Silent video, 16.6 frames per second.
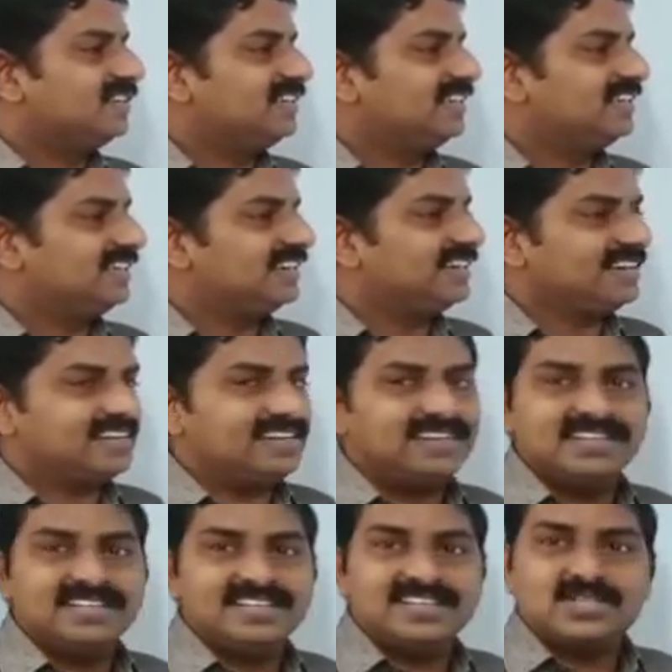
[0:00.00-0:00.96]

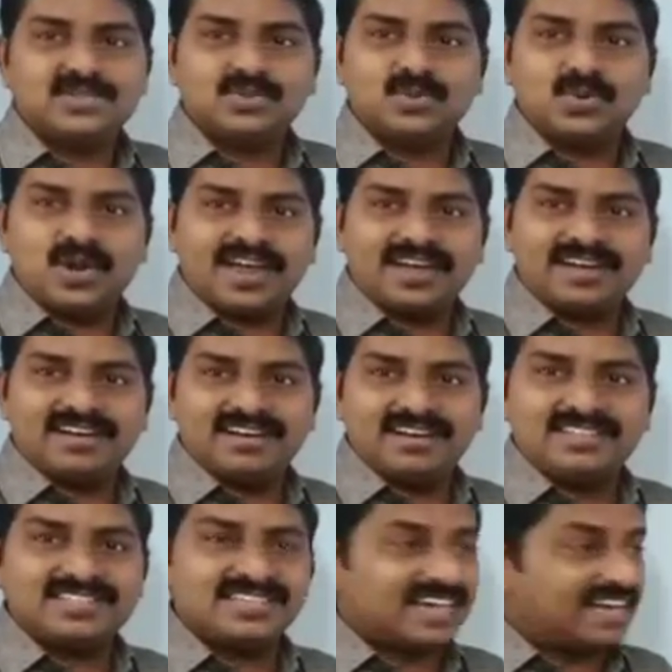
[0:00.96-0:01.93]
Here the two
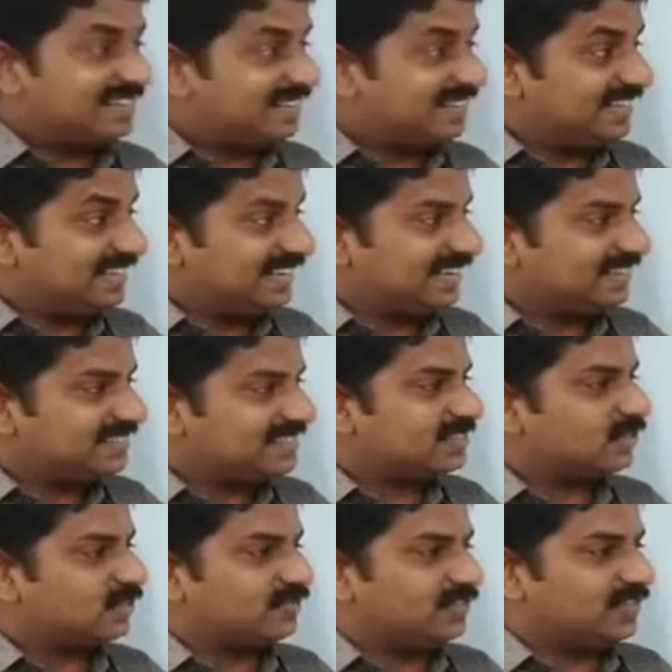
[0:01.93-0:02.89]
angles at the
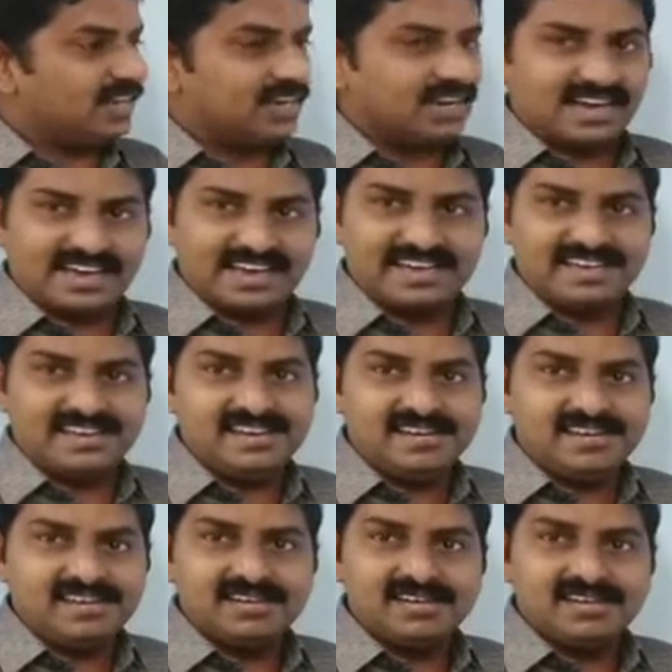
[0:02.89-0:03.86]
ends of the
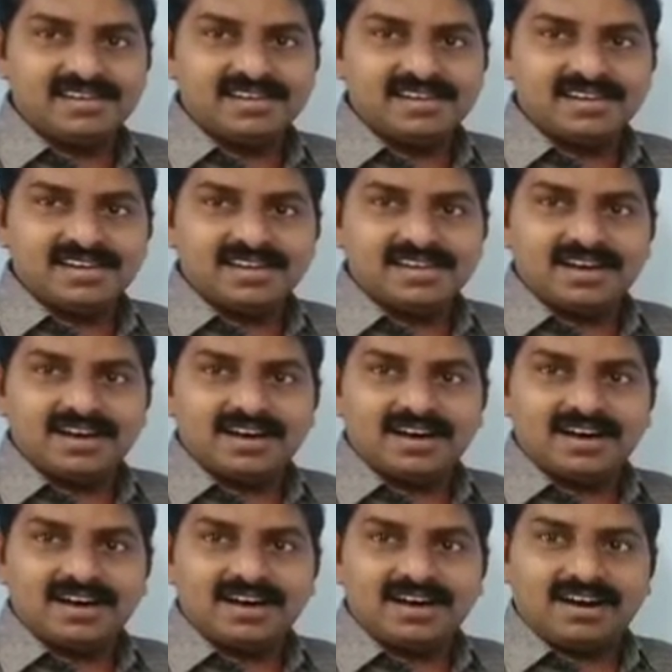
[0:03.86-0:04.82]
line
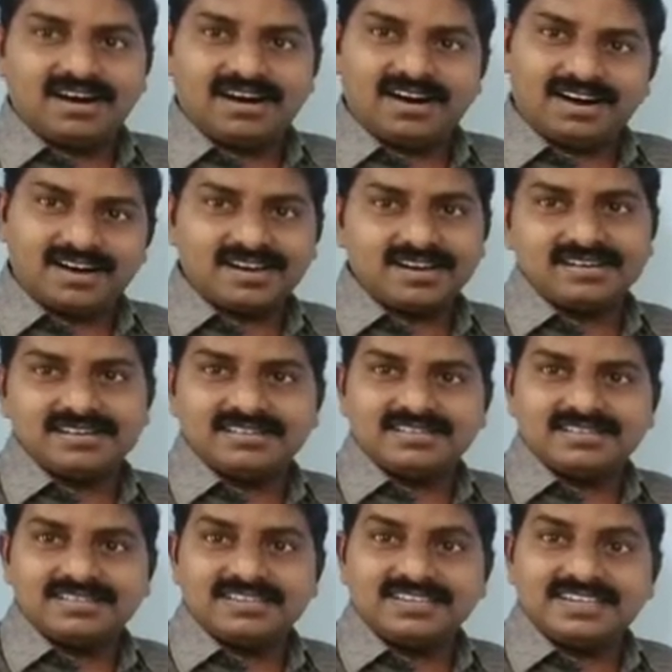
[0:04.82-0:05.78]

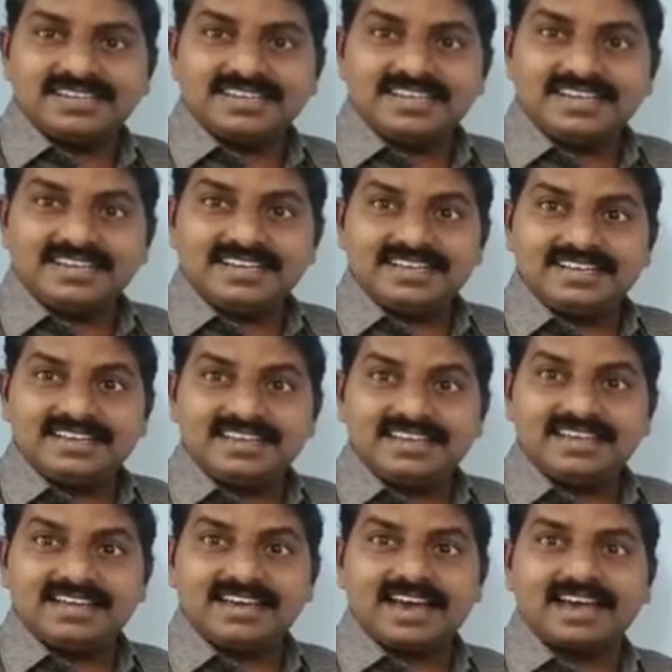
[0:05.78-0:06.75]
are 30
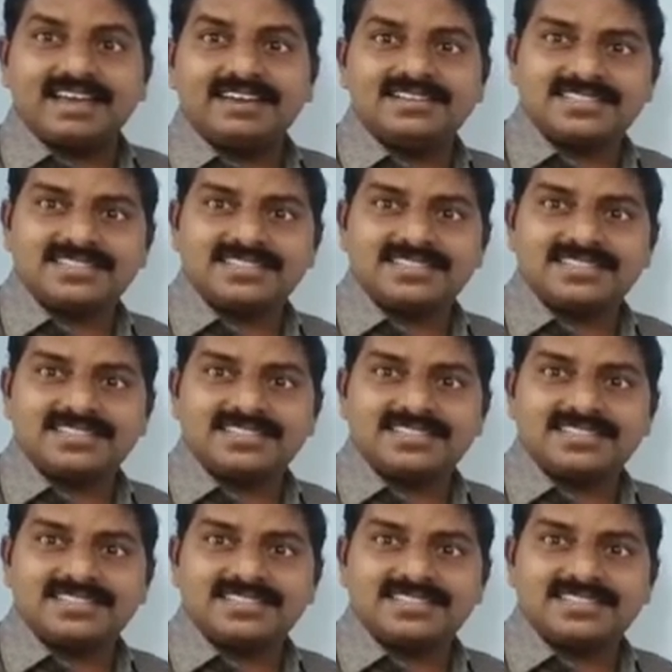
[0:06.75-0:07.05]
degree and